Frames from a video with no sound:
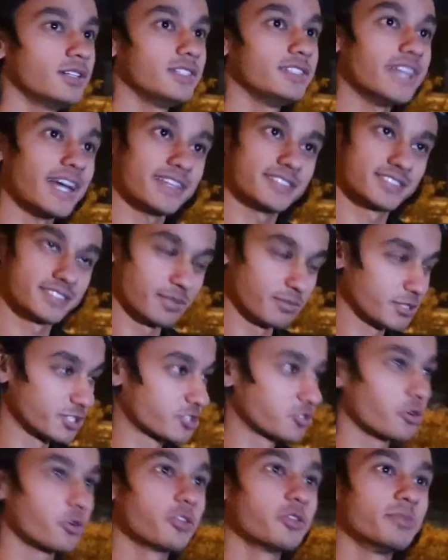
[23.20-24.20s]
Yes, someone
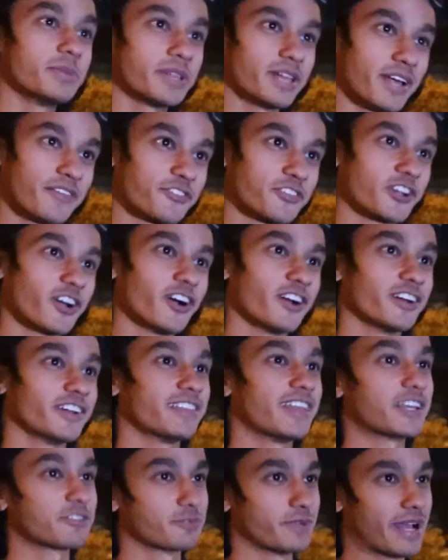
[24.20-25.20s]
stole them but left the car.
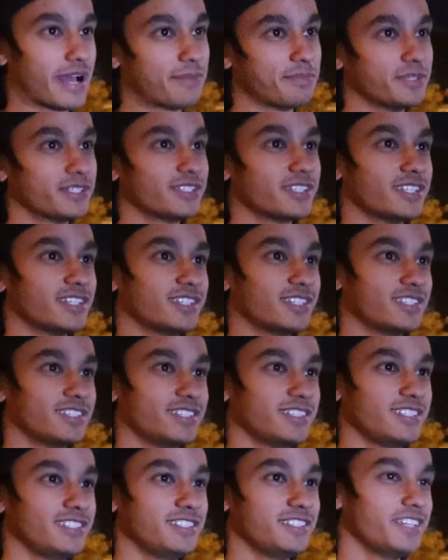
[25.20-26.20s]
That's what happened.
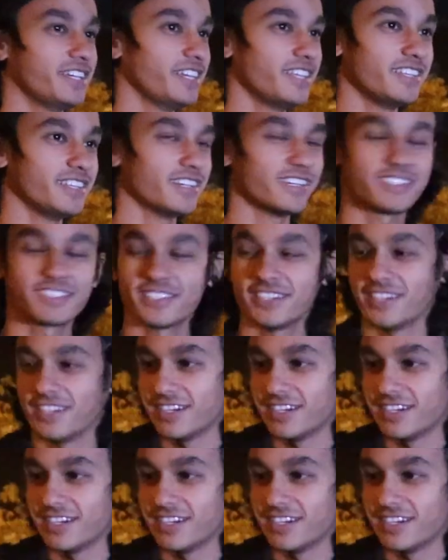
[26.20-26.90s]
You idiot.